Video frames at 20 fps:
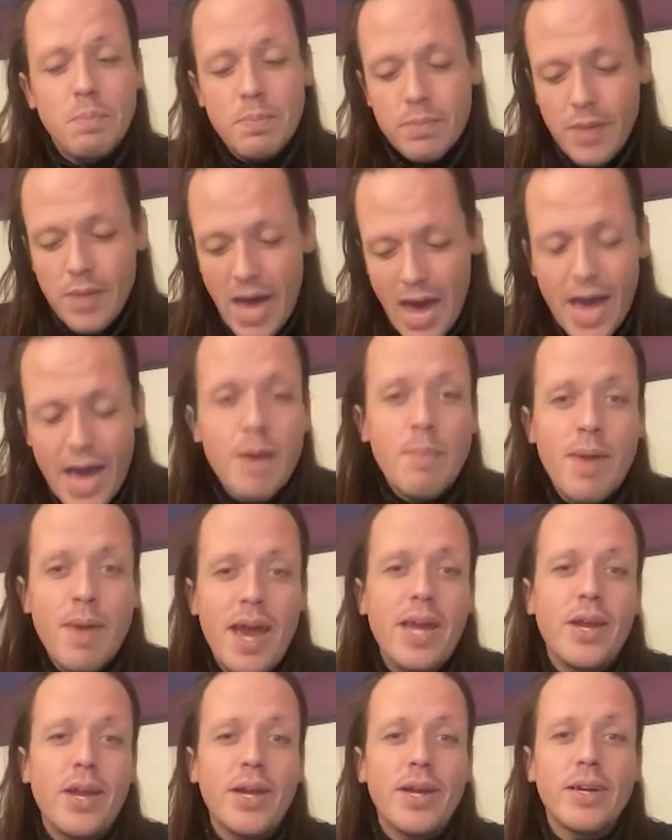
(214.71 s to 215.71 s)
I
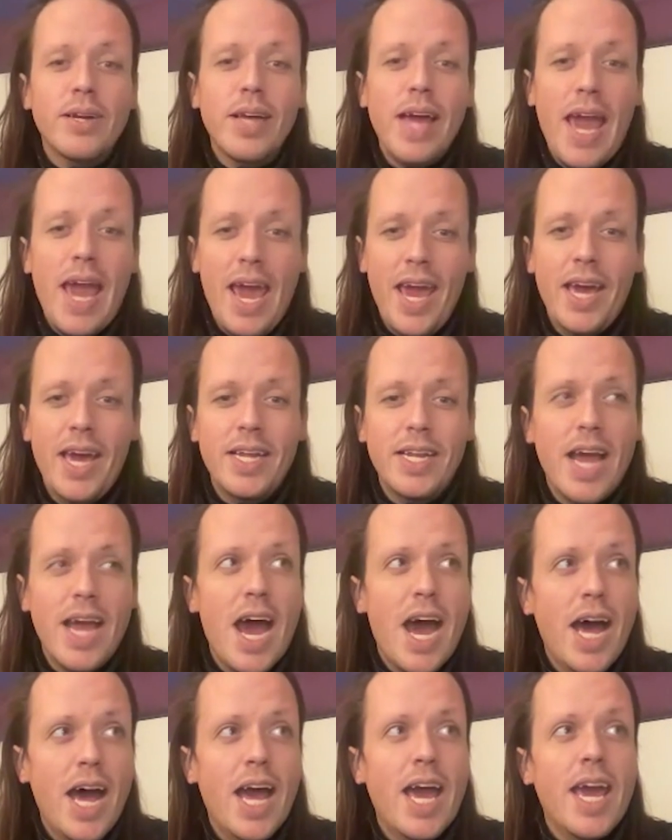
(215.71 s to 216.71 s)
matter, and
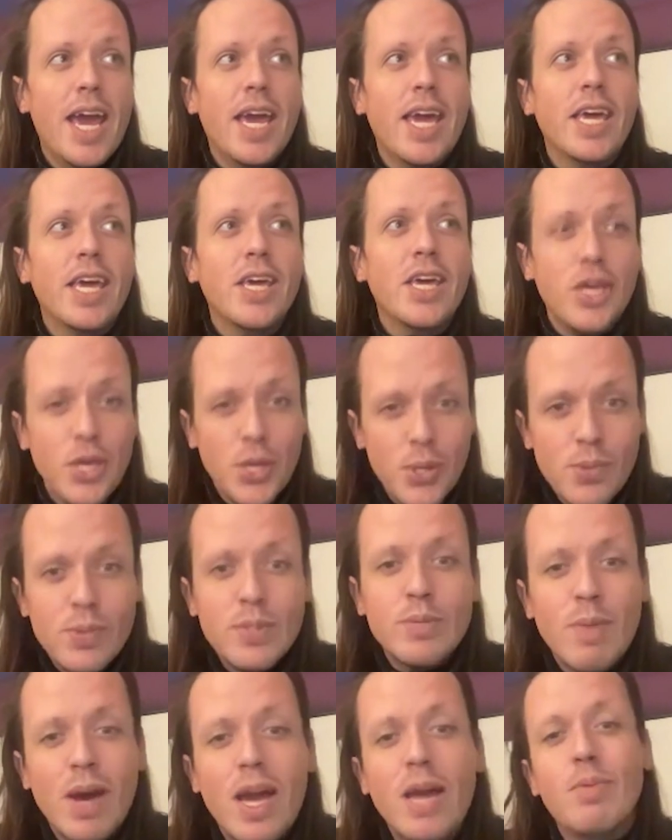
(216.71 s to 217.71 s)
I
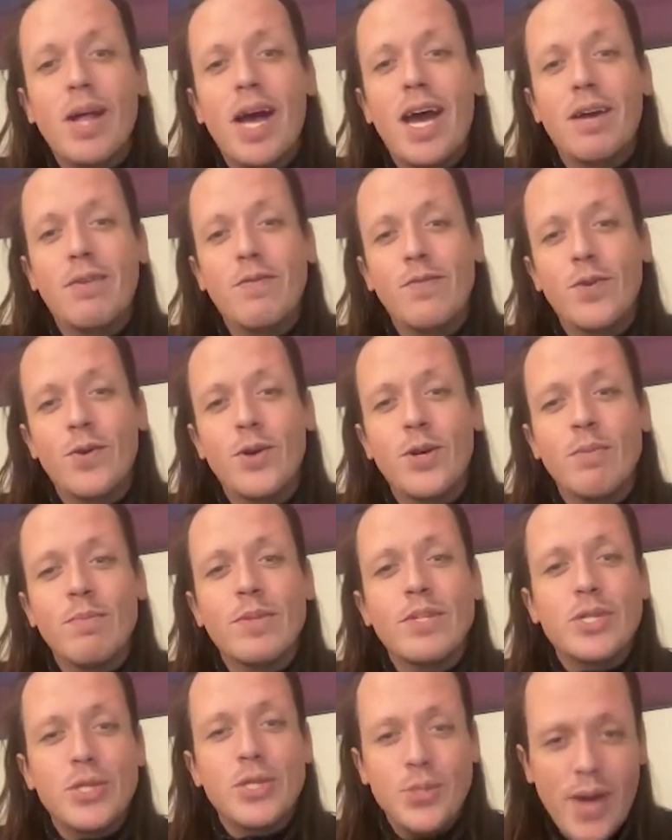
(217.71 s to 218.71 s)
use my
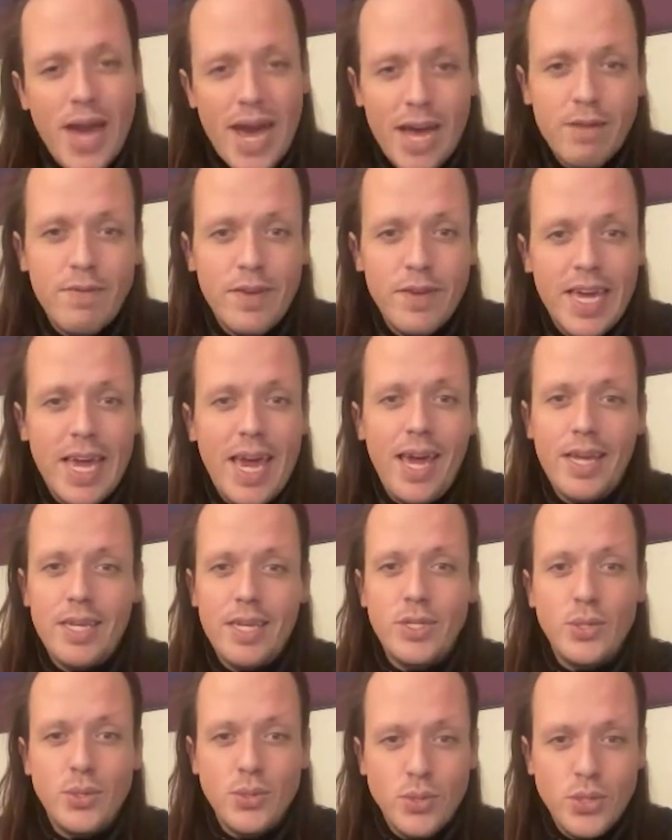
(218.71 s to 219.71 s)
platform to advocate,
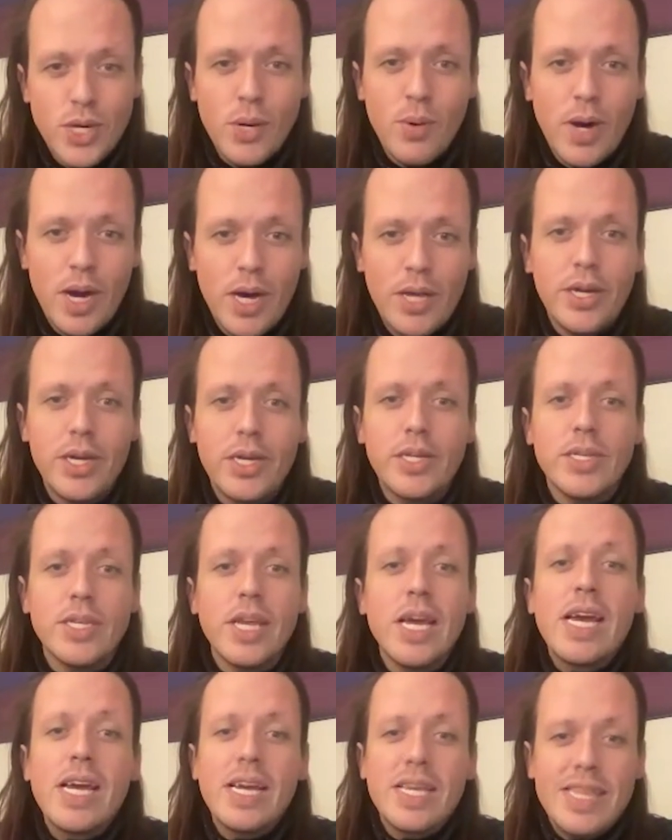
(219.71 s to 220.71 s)
to show others
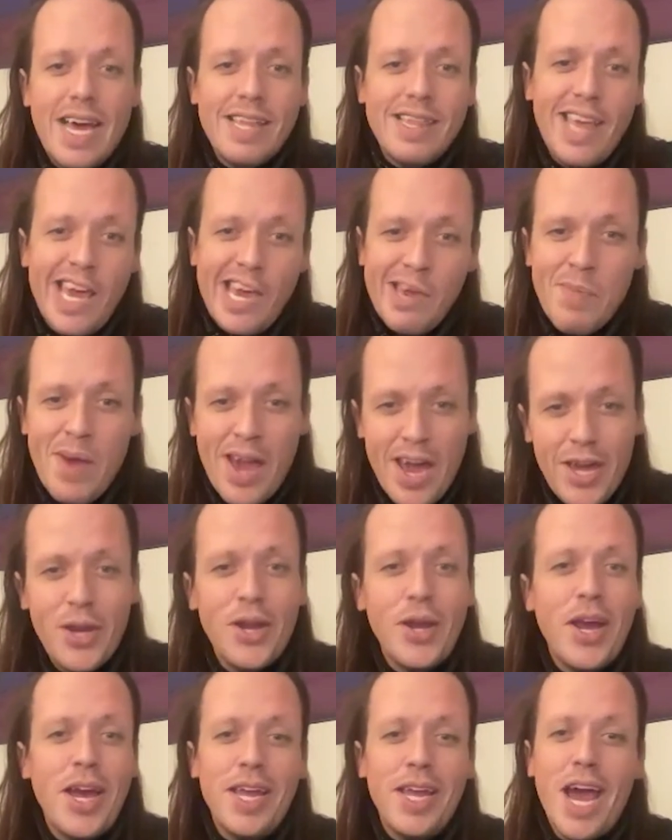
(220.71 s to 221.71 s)
that they
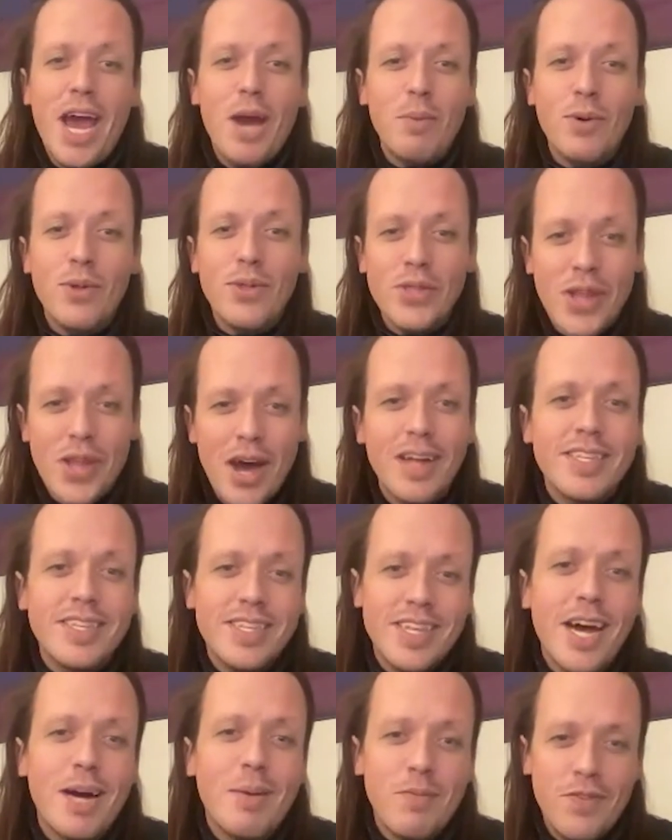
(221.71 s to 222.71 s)
matter, and I will not
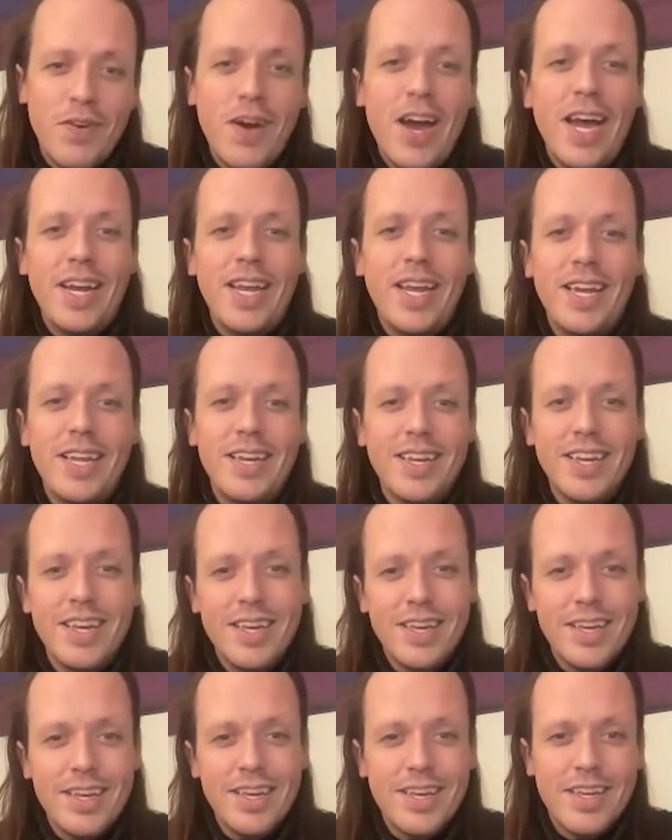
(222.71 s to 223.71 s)
stop fighting
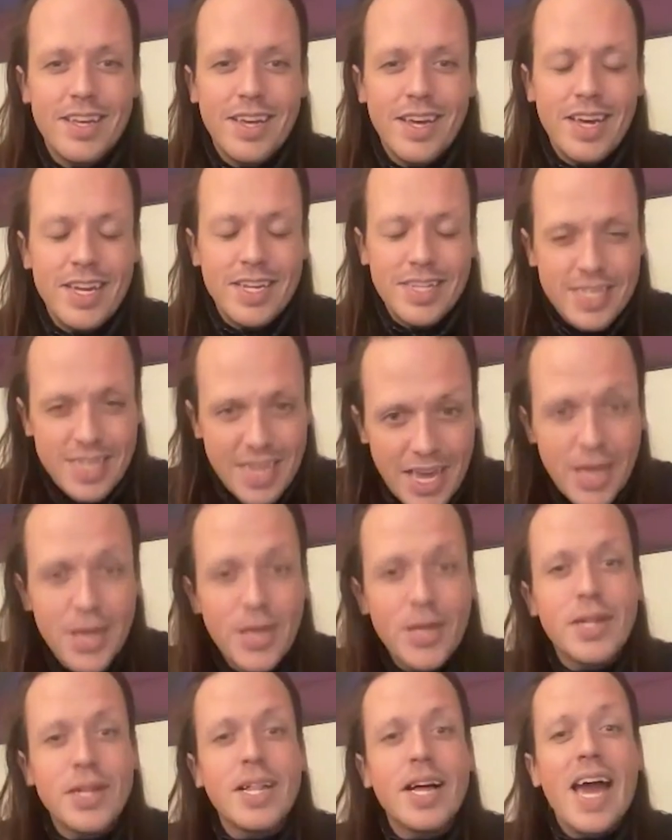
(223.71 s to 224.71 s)

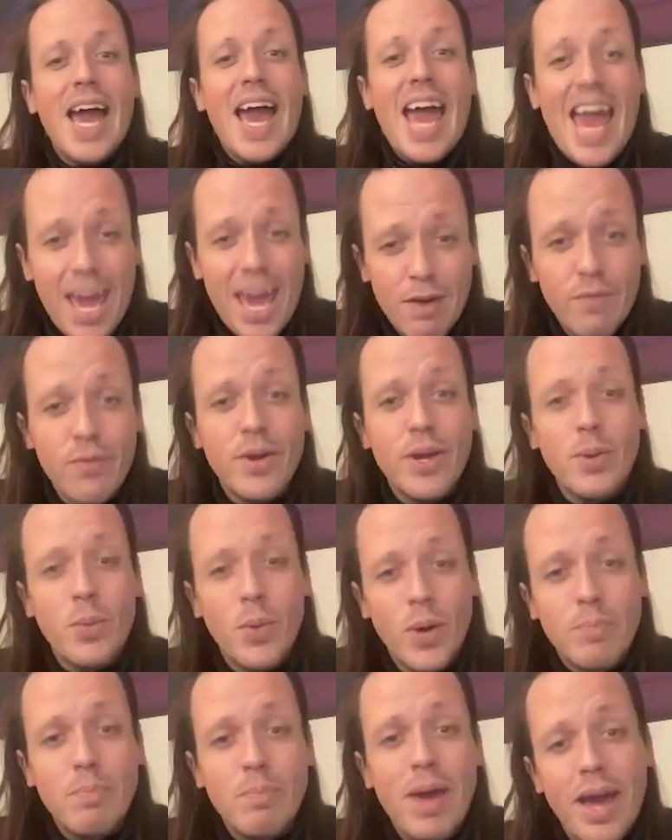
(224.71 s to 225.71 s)
until
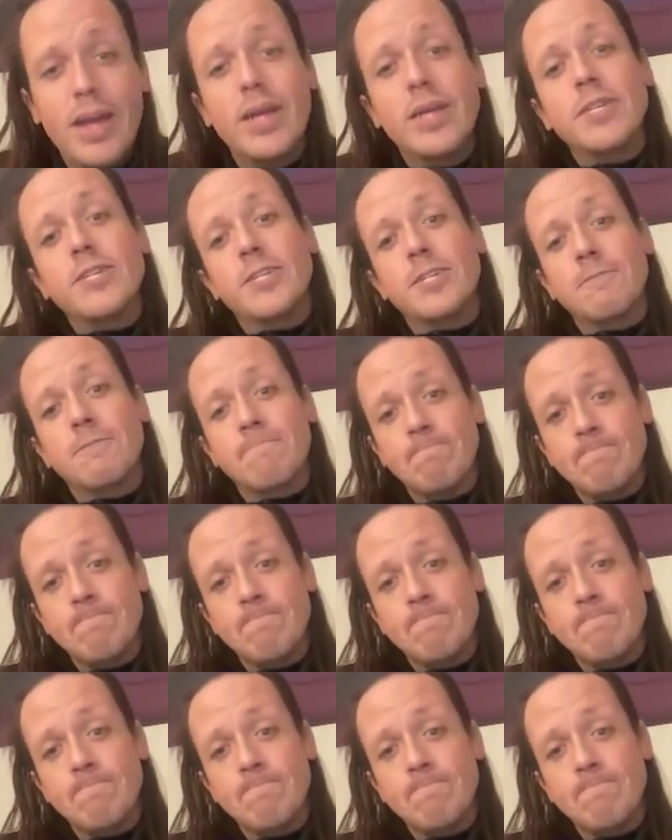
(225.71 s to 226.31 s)
everyone matters.